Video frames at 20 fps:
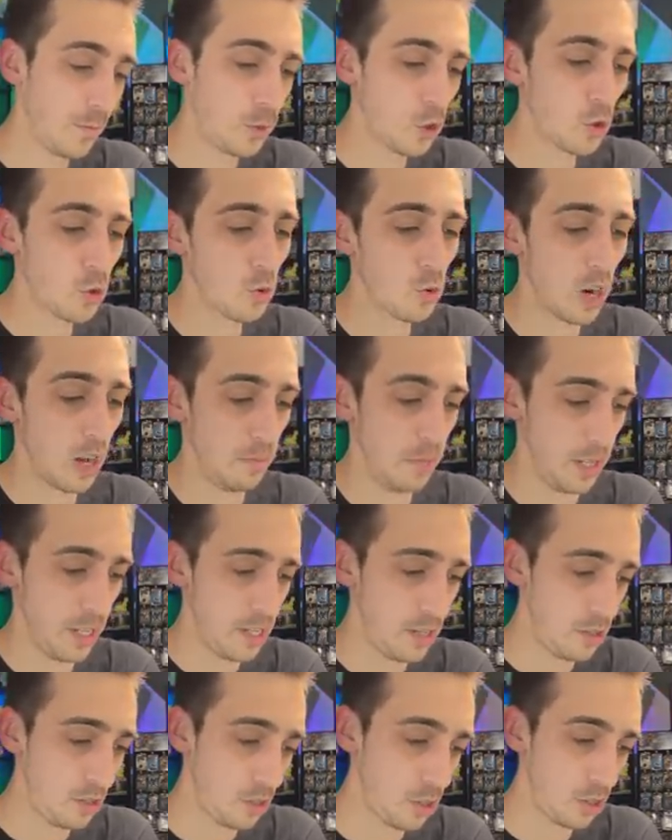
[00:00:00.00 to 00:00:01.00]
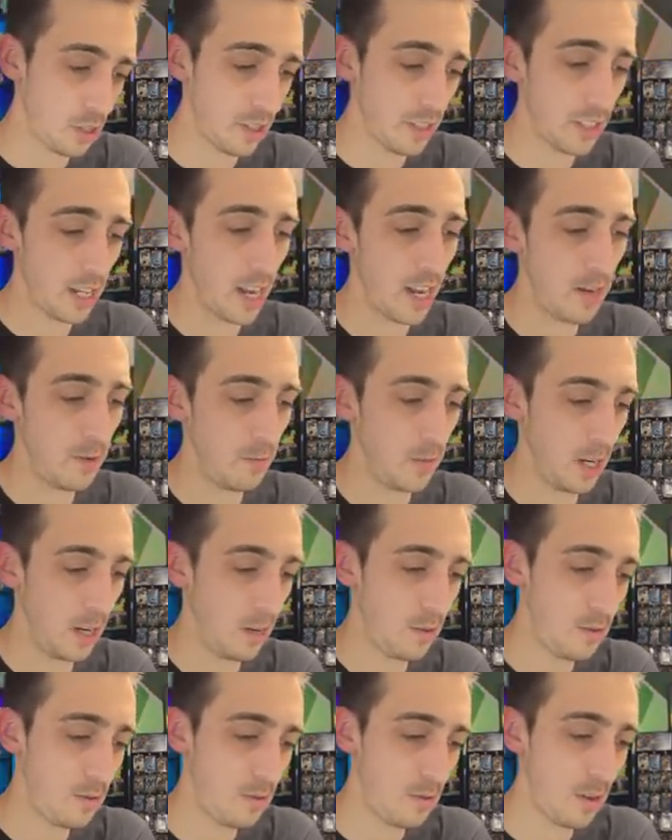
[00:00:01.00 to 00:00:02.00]
Trubbish,
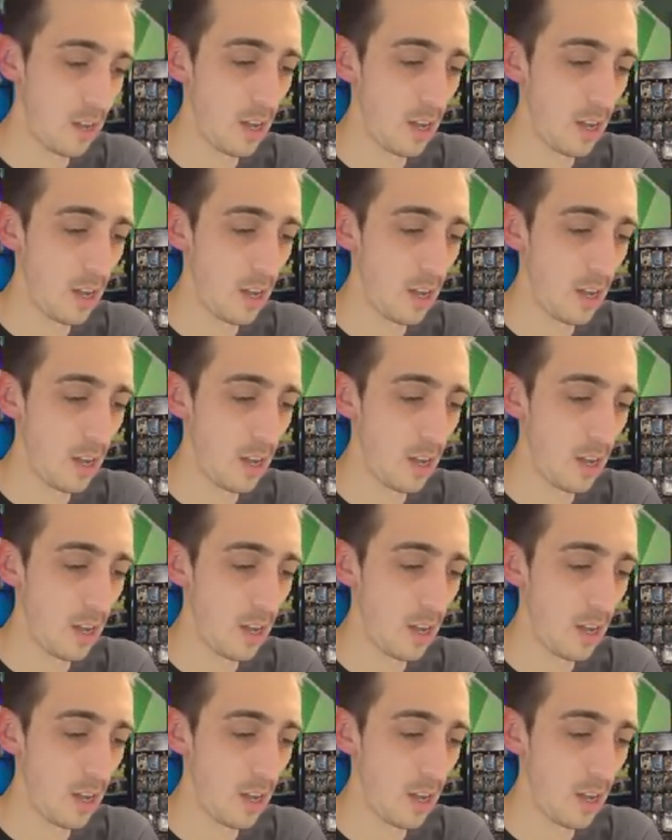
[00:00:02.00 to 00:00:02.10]
Tynamo,